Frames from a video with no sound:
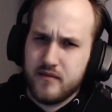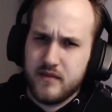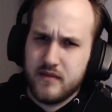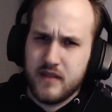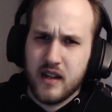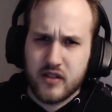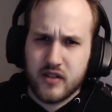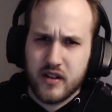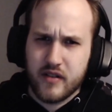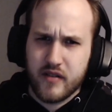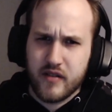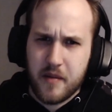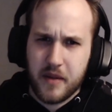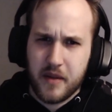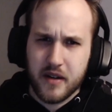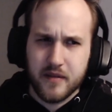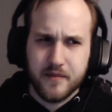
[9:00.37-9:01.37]
Not trying to
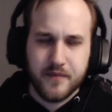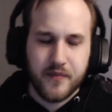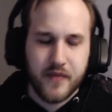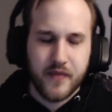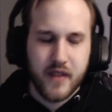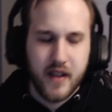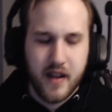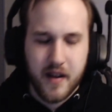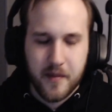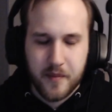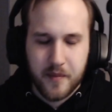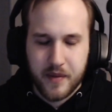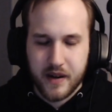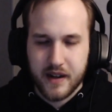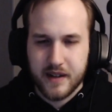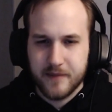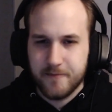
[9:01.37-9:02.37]
rhyme here.
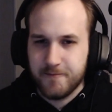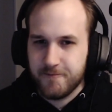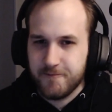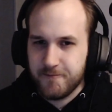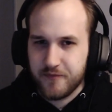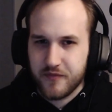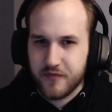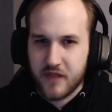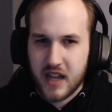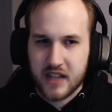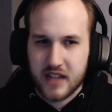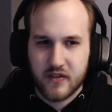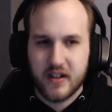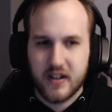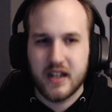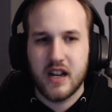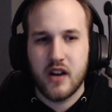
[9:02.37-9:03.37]
But as of
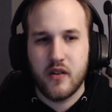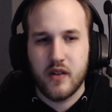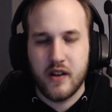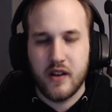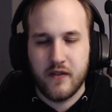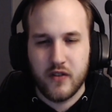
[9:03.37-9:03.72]
right now, if you're